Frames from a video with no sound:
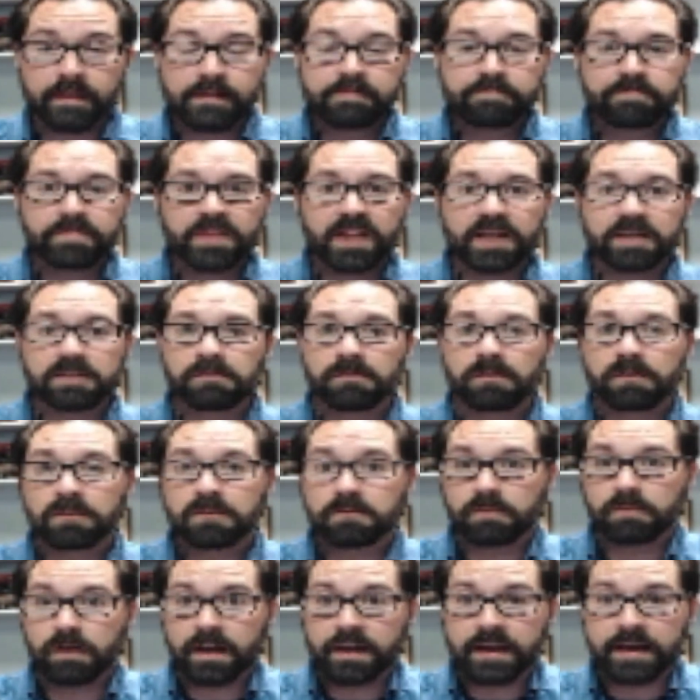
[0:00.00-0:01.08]
And so
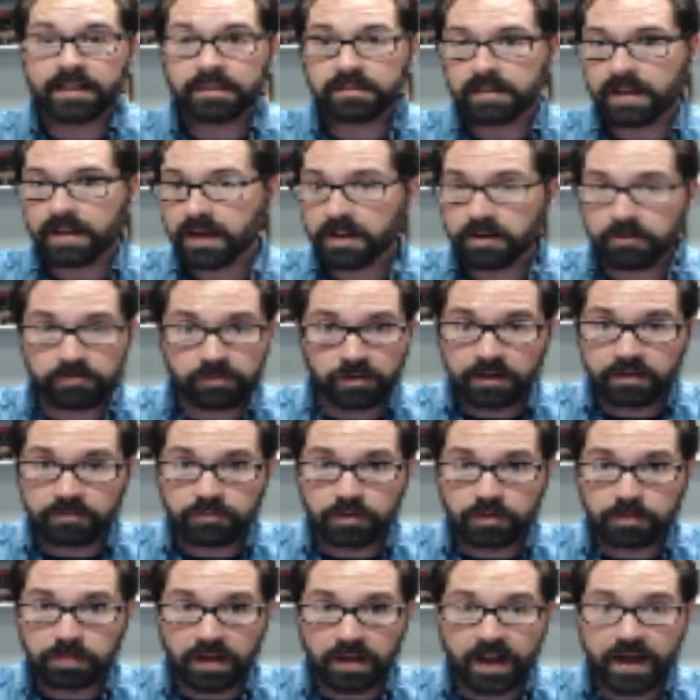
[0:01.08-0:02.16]
Erdogan has angrily
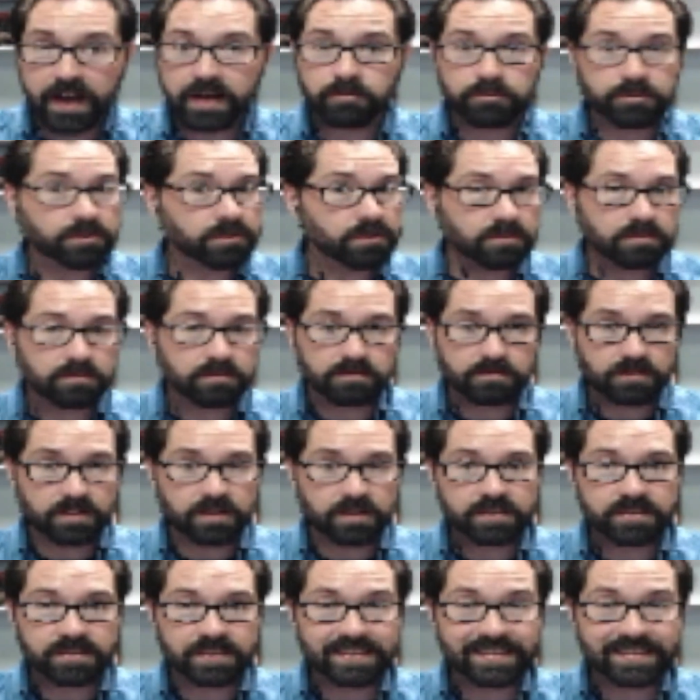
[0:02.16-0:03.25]
replied, which is
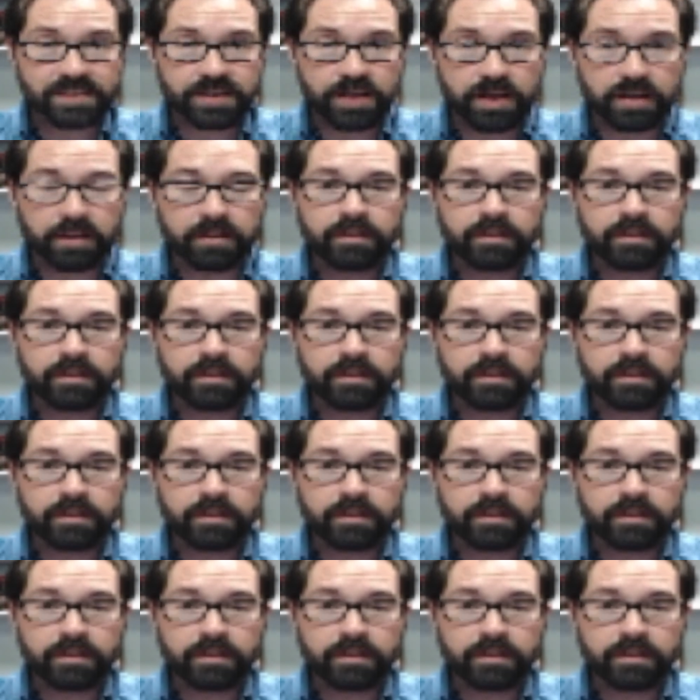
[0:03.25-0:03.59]
his thing.